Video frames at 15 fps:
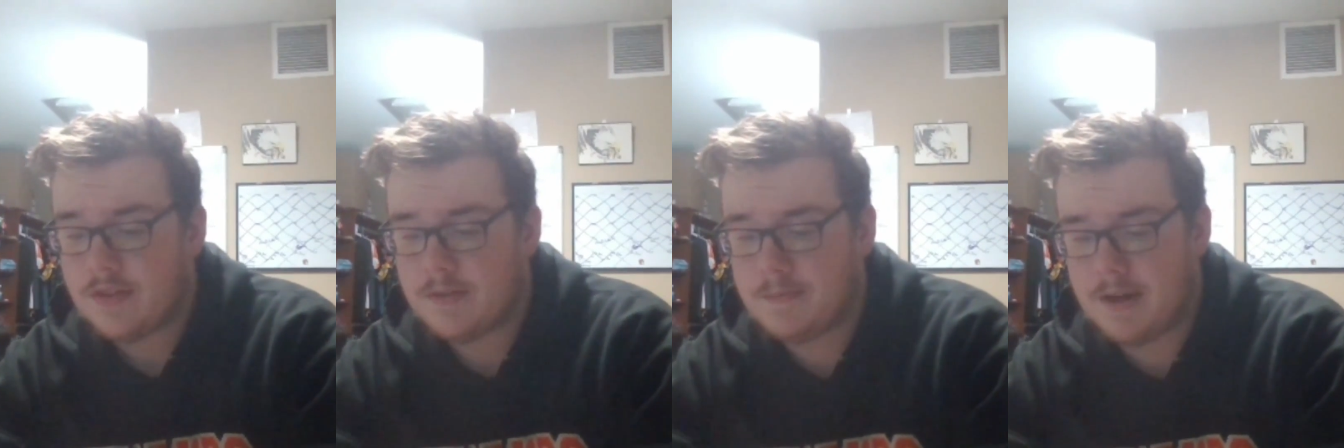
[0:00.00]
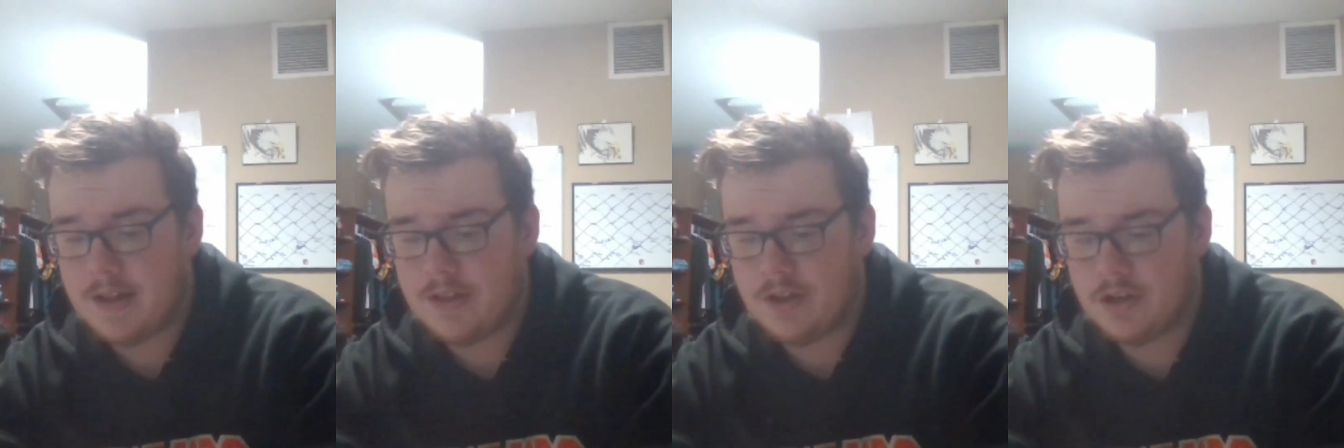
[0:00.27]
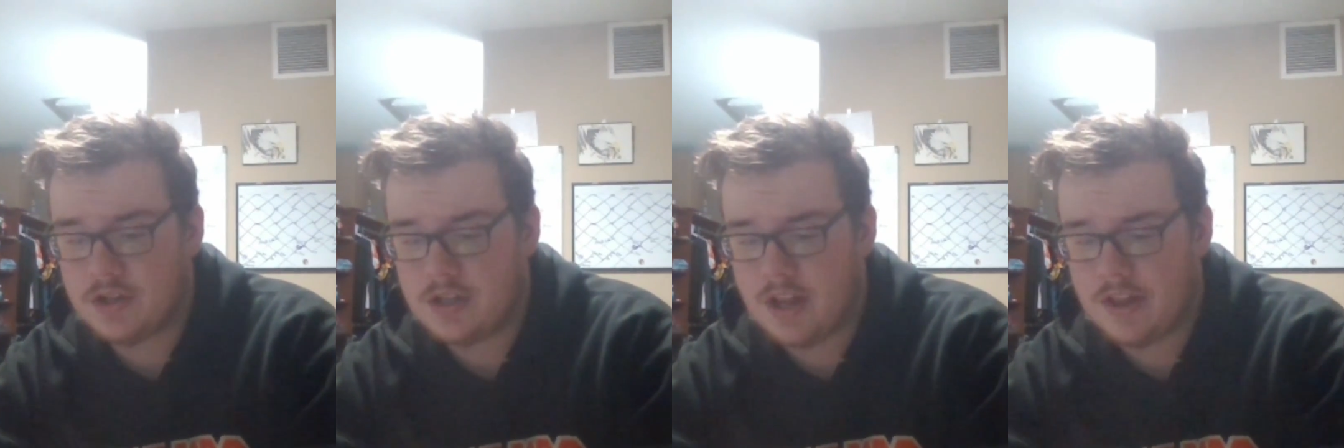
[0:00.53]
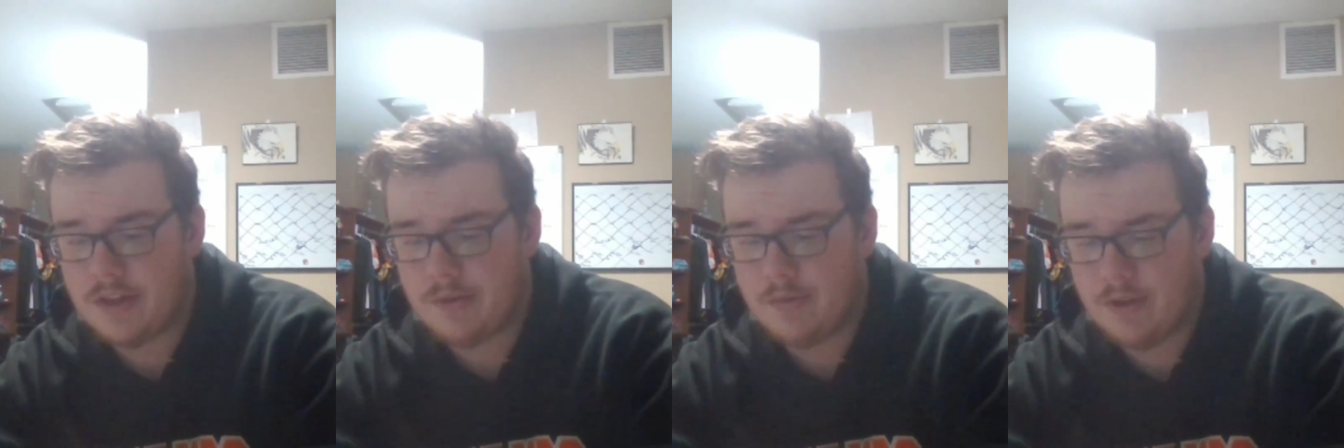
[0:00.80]
but there's
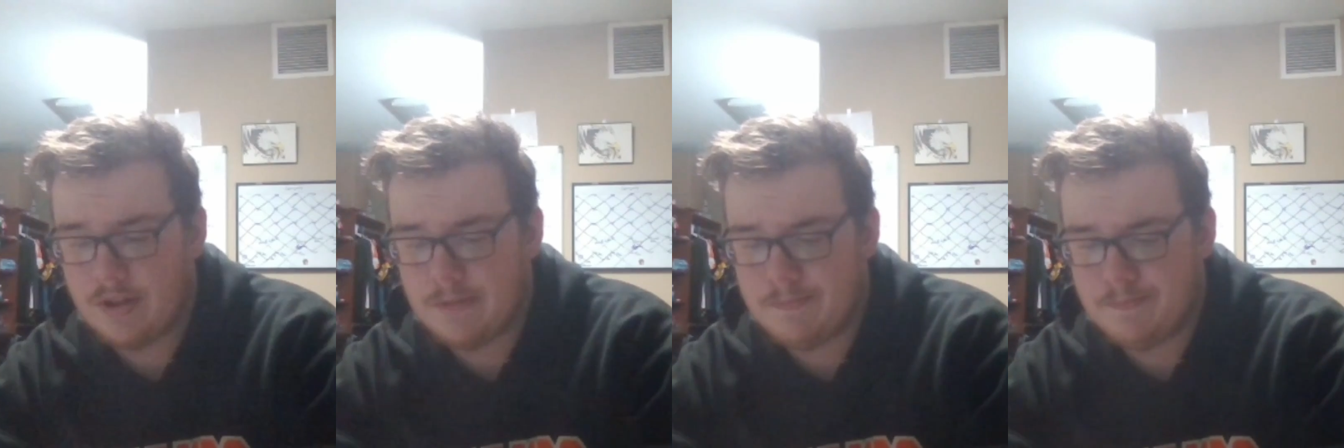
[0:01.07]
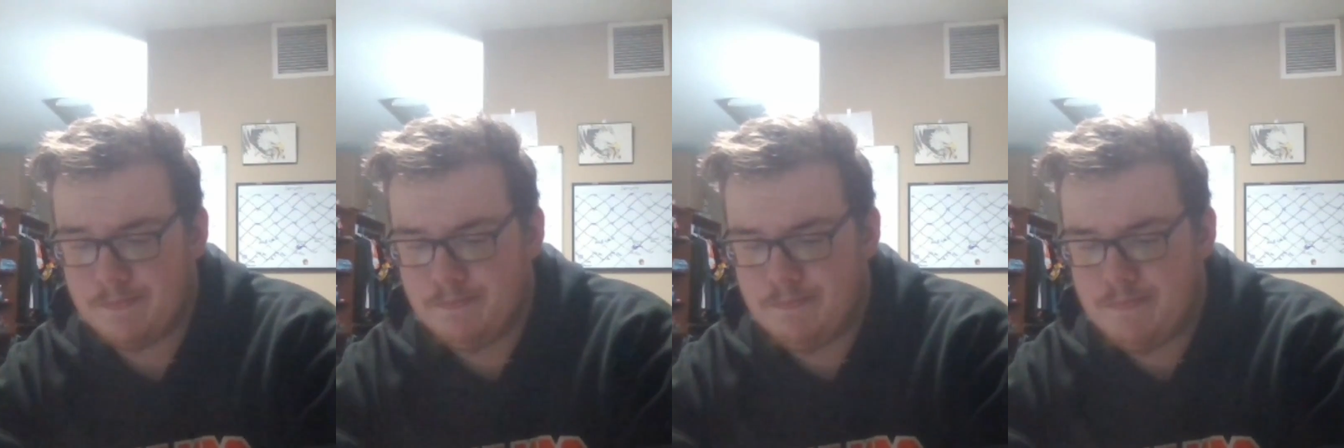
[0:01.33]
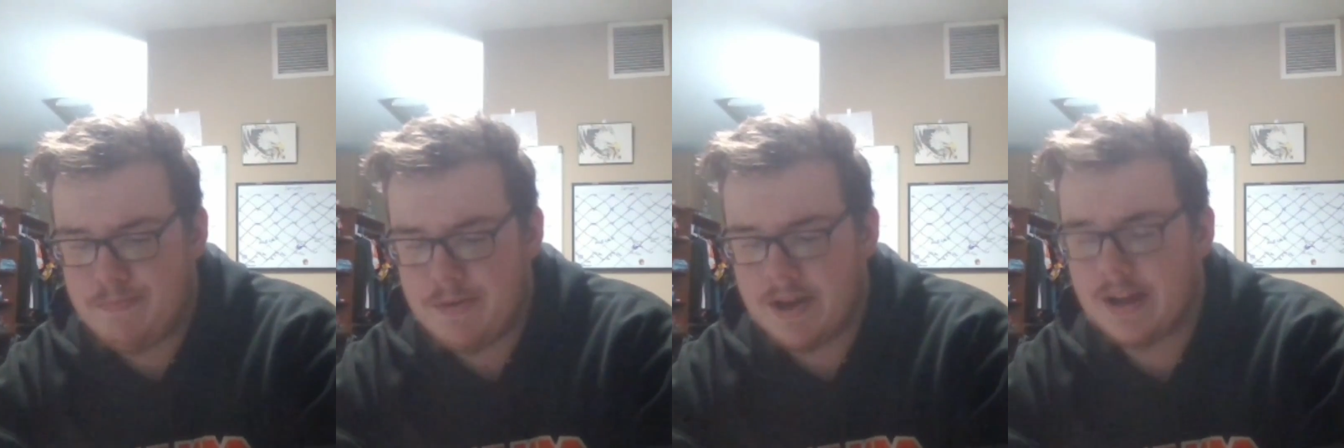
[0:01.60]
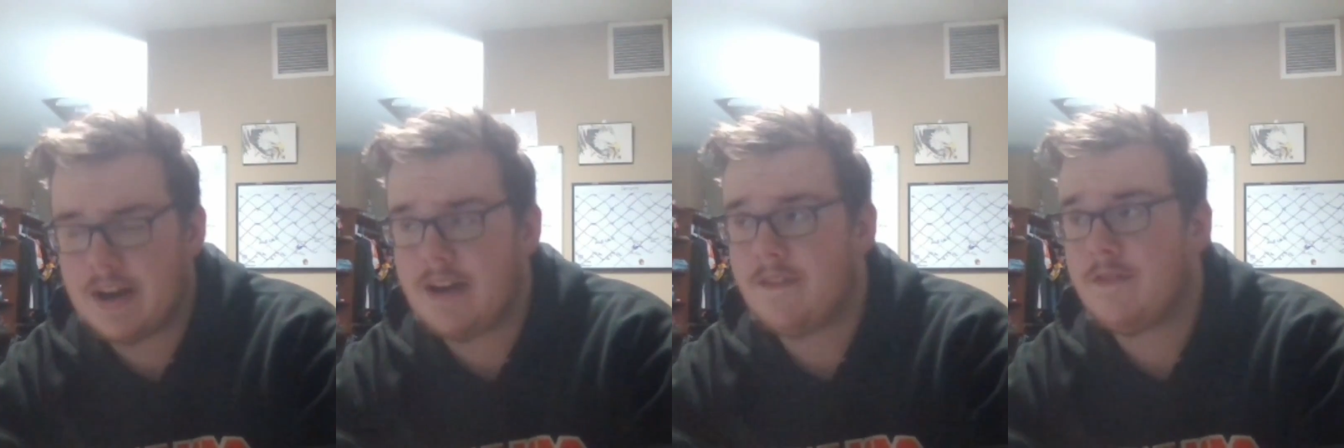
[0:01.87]
nothing really
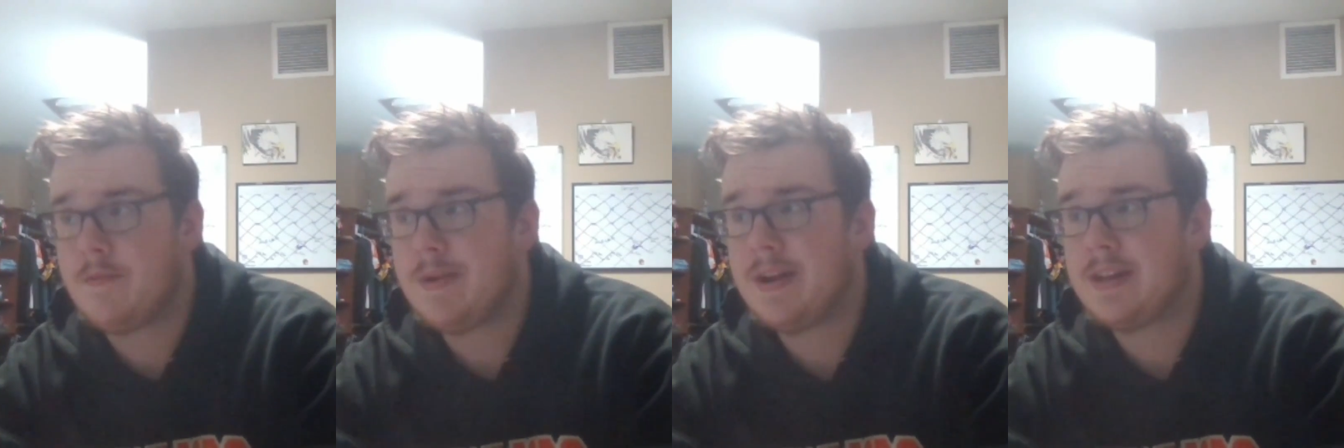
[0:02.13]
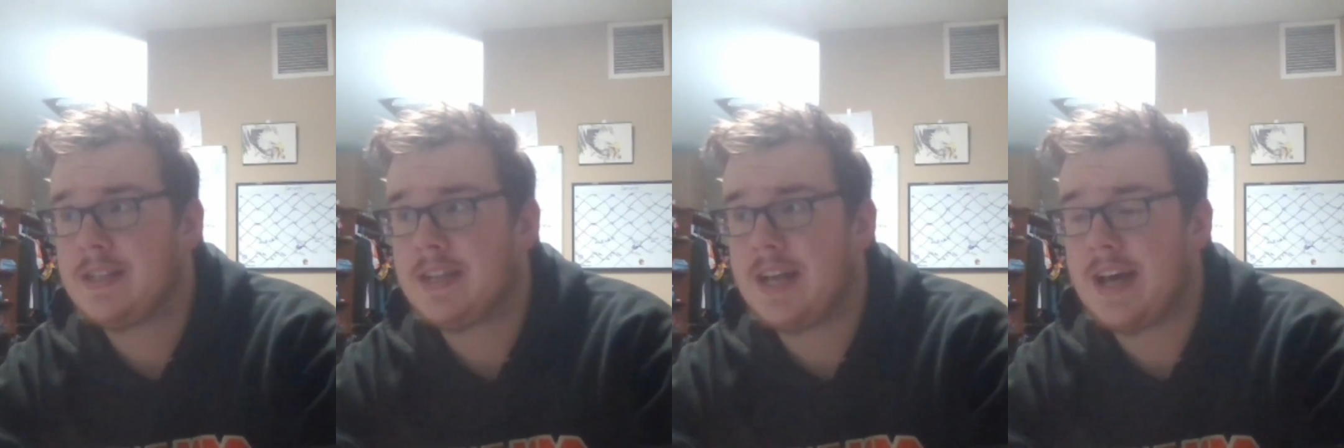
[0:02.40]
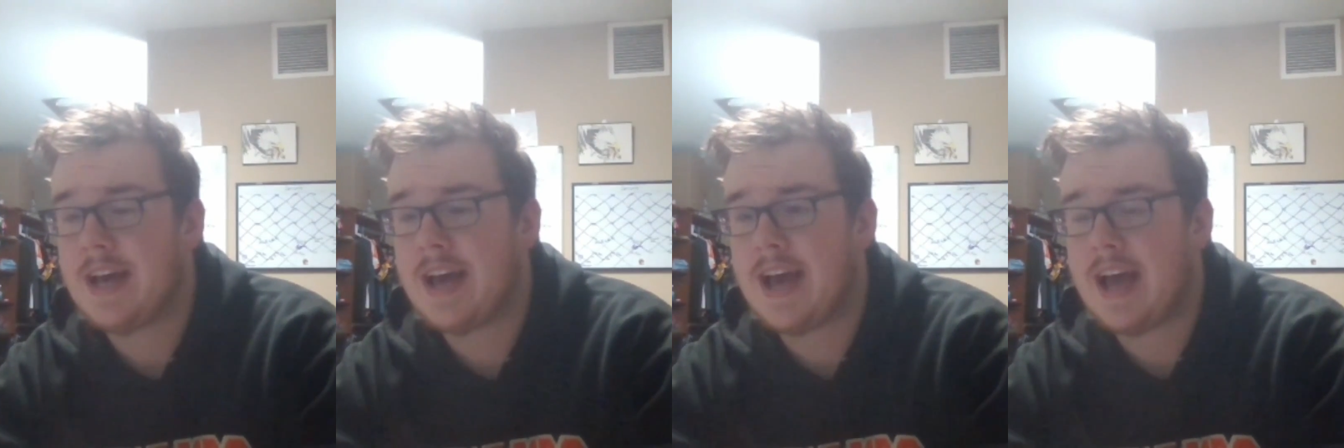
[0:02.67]
big enough for me to say,